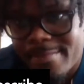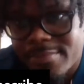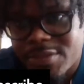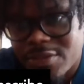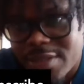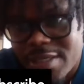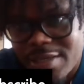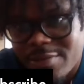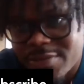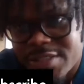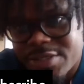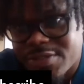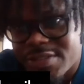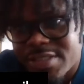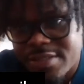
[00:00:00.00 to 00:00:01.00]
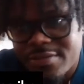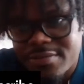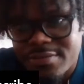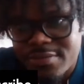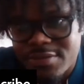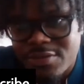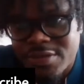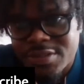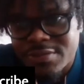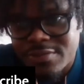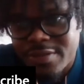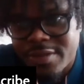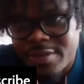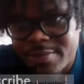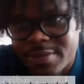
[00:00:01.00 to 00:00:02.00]
So it was interesting. Question
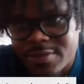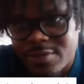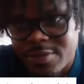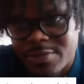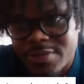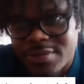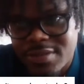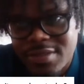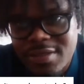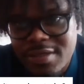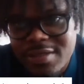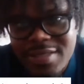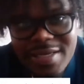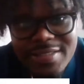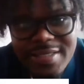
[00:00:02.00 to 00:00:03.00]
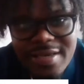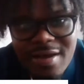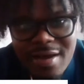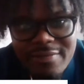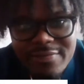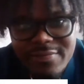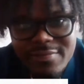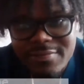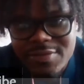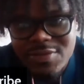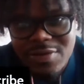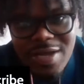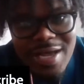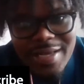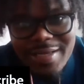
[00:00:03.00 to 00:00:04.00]
right here. They had a day off.
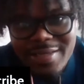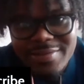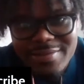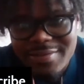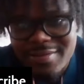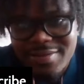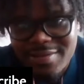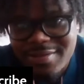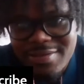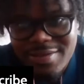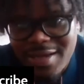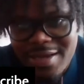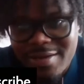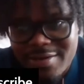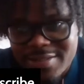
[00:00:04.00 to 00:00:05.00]
So I didn't